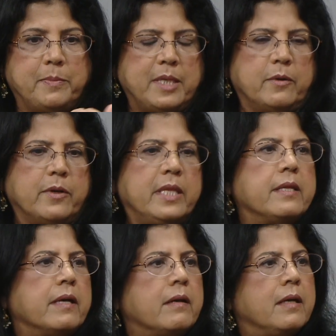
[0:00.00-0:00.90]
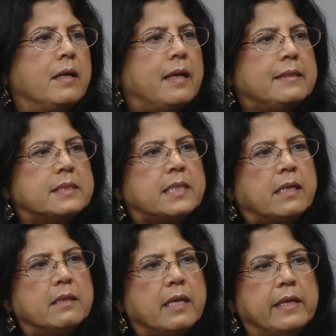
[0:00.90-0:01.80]
I've been going there. And the
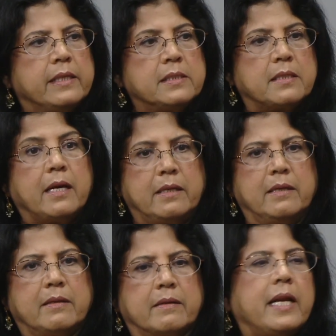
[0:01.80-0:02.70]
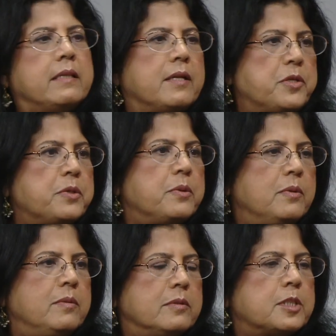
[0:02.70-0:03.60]
second thing is, I read that
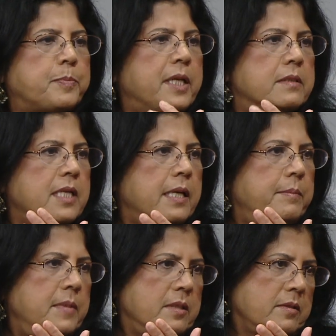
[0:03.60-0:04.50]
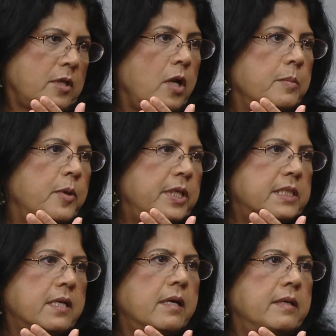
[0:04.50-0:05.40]
you spent time in Claude
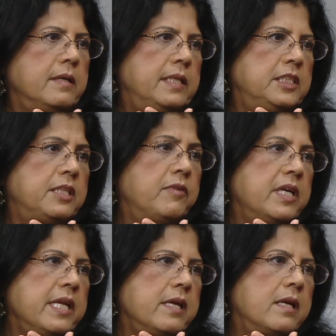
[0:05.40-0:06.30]
Monet's garden in Giverny.